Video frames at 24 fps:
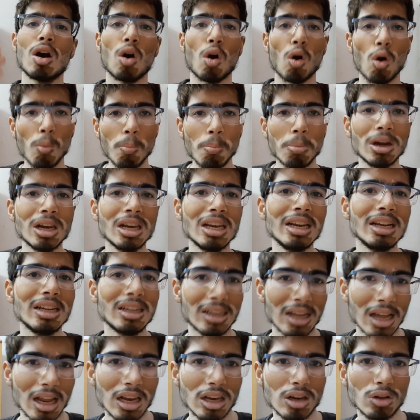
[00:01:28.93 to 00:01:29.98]
openly
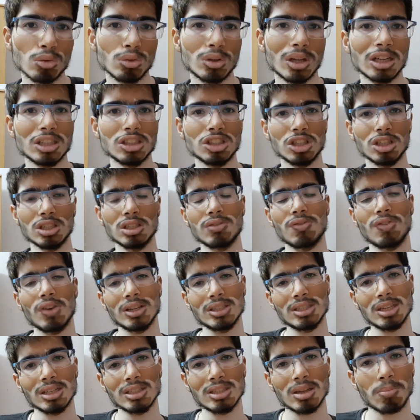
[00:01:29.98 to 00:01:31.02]
tell you that she's
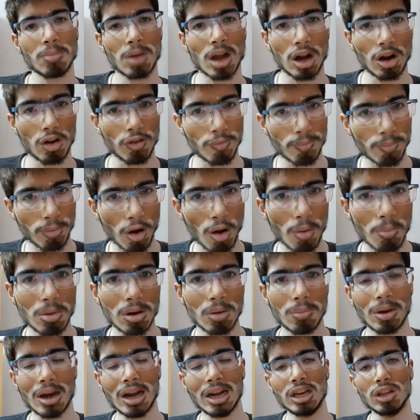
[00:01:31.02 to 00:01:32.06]
facing some kind of
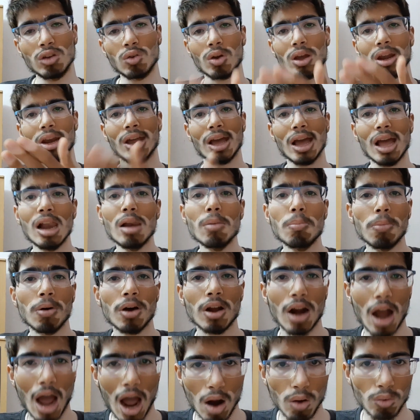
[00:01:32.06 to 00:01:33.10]
problem and you can help
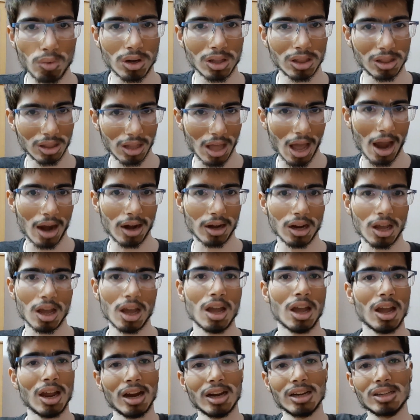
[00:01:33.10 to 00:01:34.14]
her out in that.
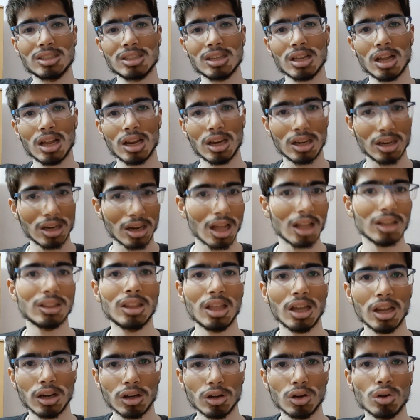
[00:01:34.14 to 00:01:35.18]
It's
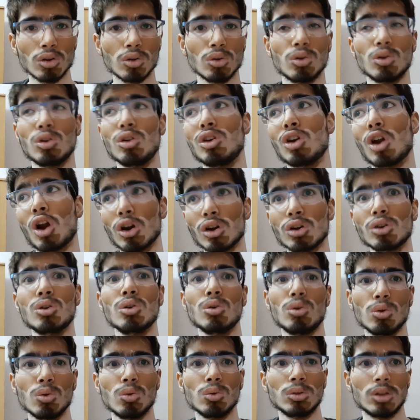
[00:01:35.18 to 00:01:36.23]
nothing to not to
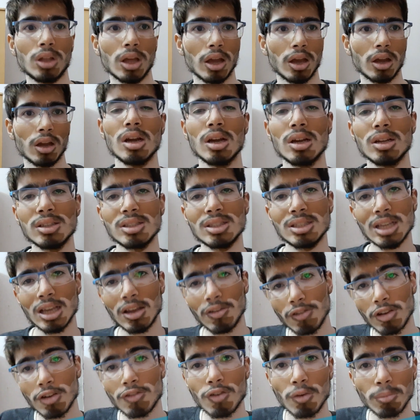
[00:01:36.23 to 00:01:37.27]
do thing.
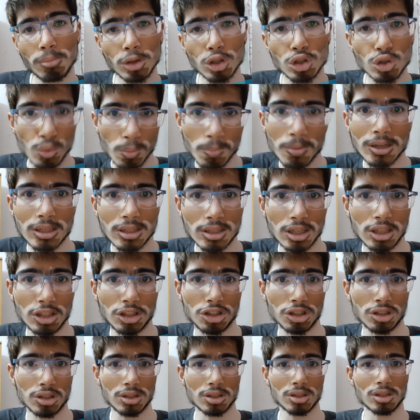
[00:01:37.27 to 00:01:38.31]
Savior from the
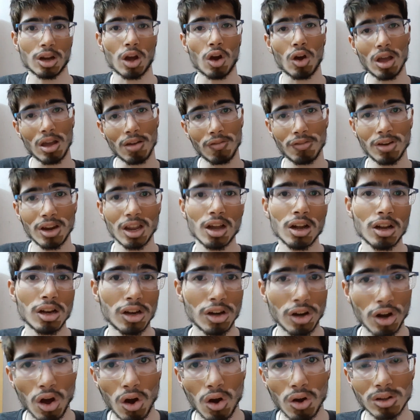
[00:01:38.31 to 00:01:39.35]
superstitions. Now every girl
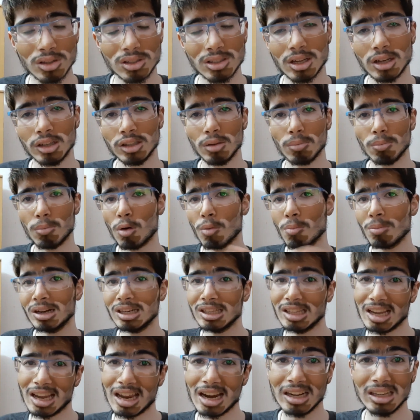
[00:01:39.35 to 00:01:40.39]
knows that the moment
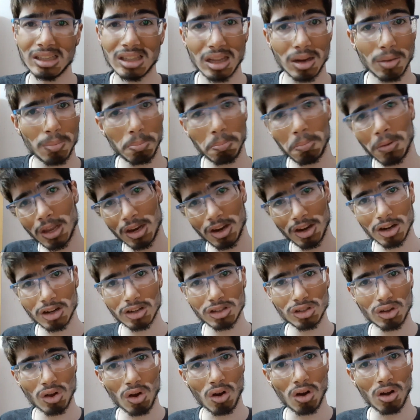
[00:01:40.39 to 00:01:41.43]
they get their
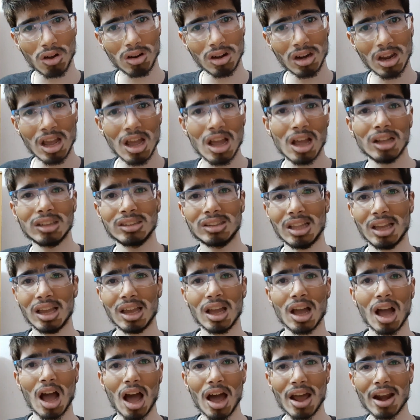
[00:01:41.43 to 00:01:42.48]
periods on, they
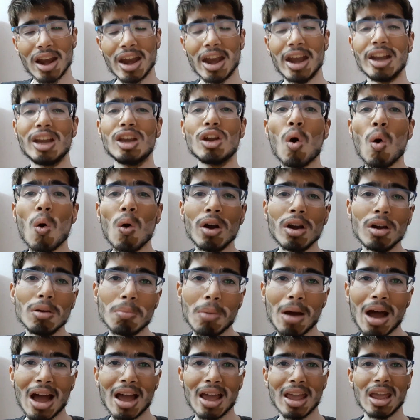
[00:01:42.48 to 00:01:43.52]
are adorned
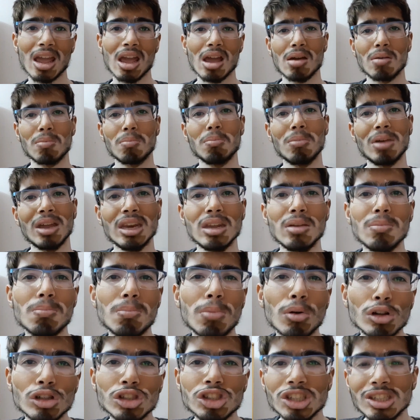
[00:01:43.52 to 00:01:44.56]
by many
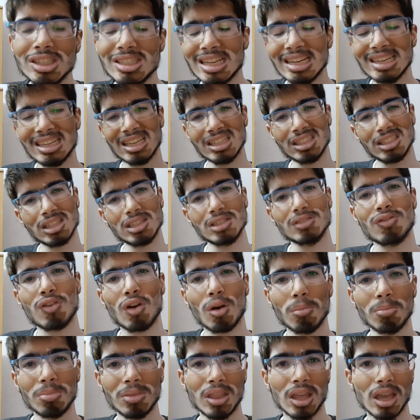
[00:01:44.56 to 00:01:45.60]
bullshit sentences
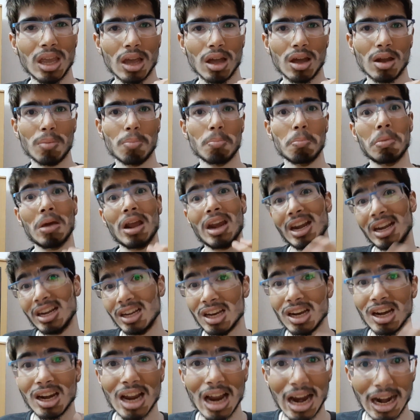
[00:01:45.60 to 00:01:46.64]
from their
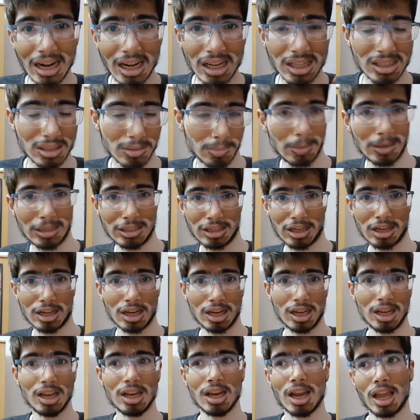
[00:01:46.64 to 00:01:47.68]
parental guidance,
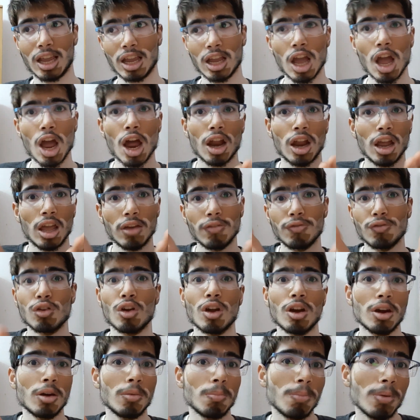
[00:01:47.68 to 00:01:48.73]
basically. Like, if
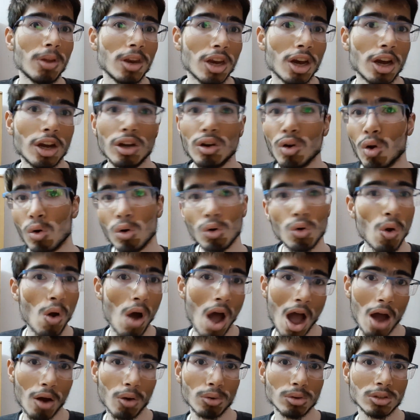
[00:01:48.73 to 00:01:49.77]
you're in period, don't go
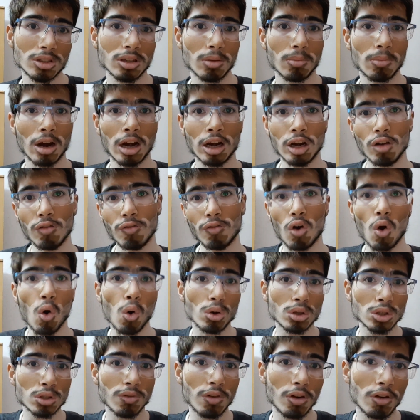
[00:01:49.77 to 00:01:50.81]
out, some kind of
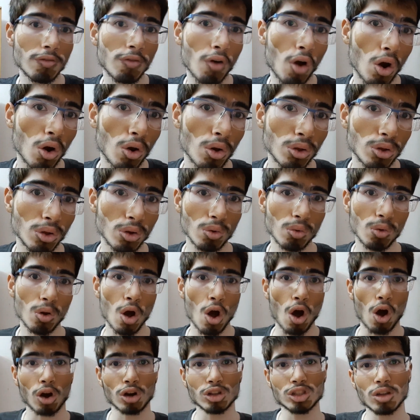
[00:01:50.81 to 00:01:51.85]
ghost will follow you,
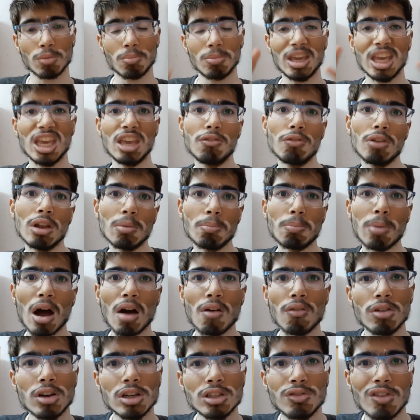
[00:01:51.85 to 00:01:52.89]
or some evil
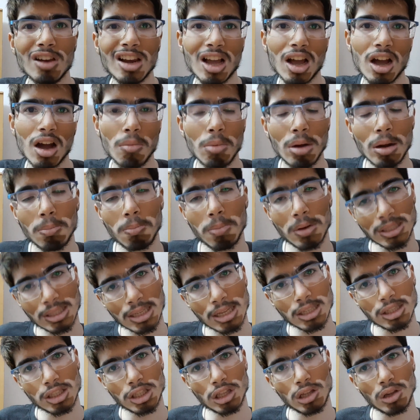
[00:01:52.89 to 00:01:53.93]
powers will come and
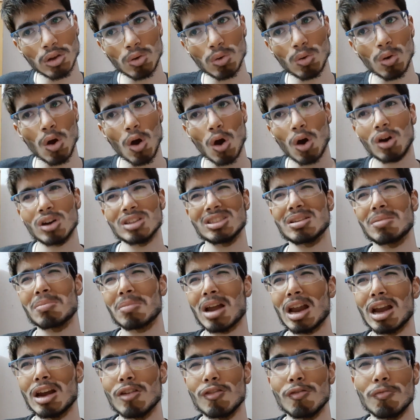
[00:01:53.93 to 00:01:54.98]
possess you, or some
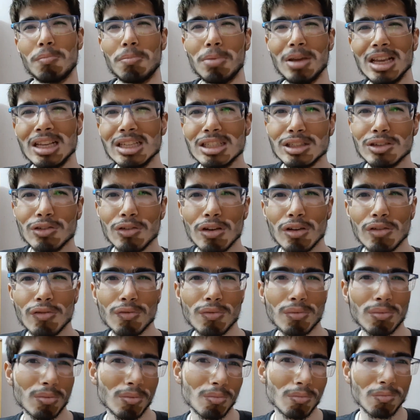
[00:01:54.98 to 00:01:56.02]
kind of beast
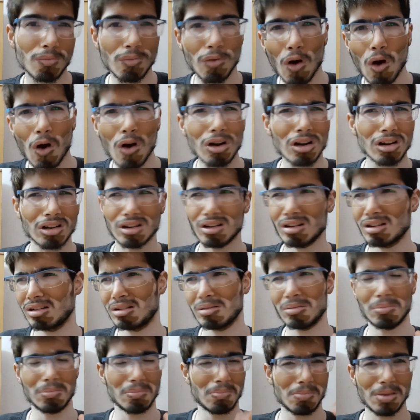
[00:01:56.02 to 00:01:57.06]
will walk
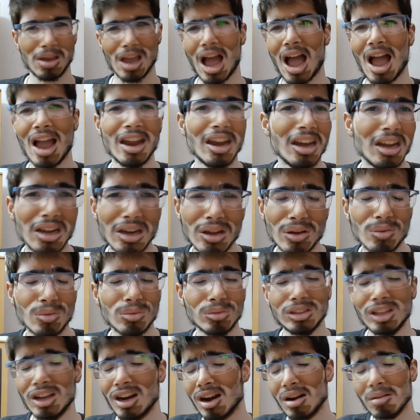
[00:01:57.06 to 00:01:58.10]
behind you.
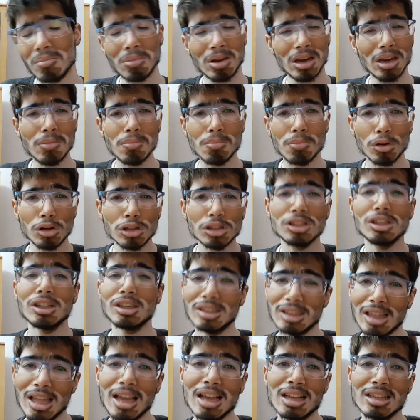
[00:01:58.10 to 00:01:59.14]
There are many
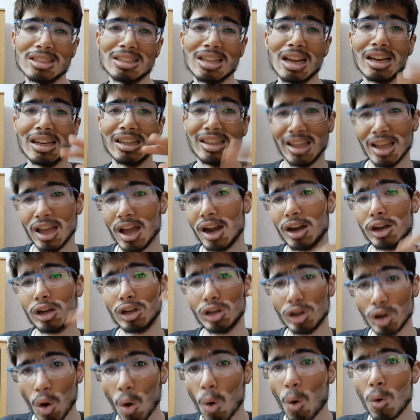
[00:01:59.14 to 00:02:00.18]
bullshit things that they are
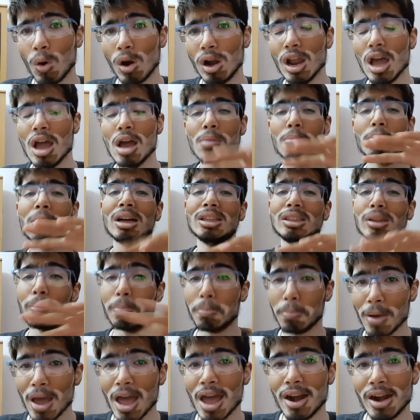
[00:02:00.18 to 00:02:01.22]
told by the
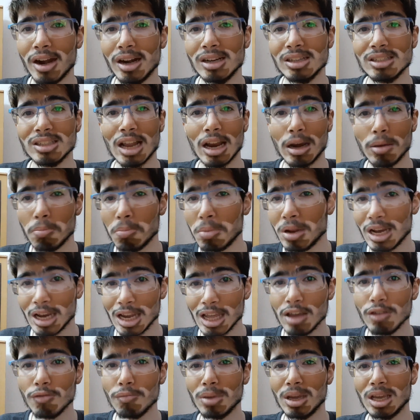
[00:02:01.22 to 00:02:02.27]
parents, and
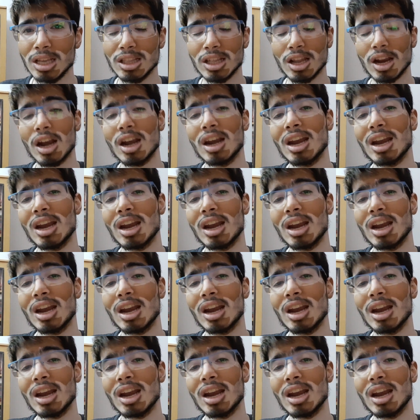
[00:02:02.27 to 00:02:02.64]
believe me, there are